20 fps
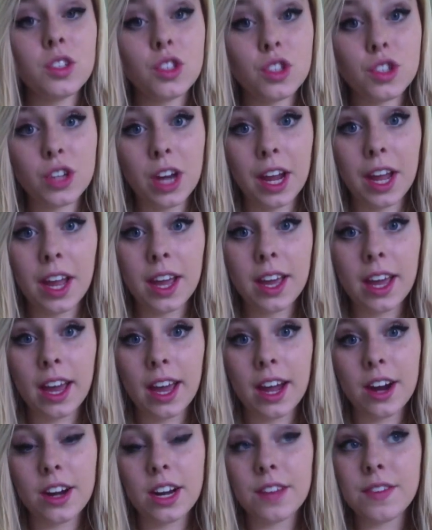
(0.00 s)
straight
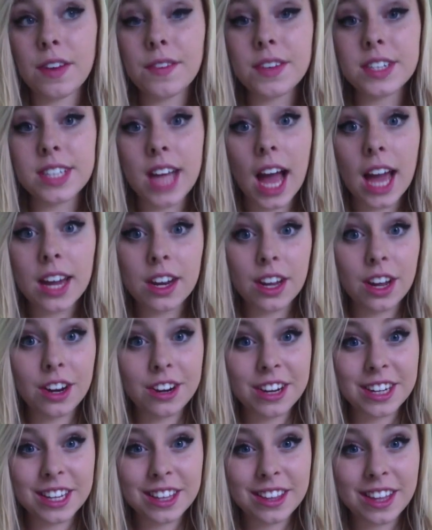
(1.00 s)
hair, and I've never dyed it or
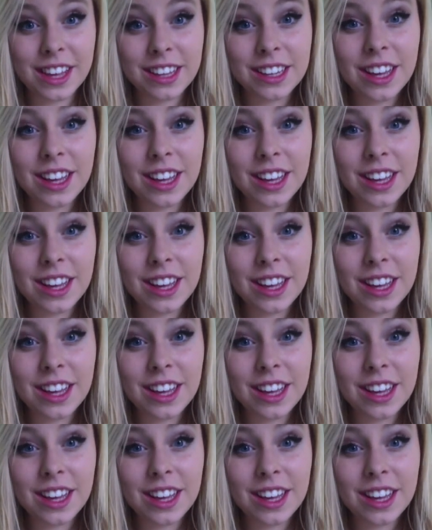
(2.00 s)
anything,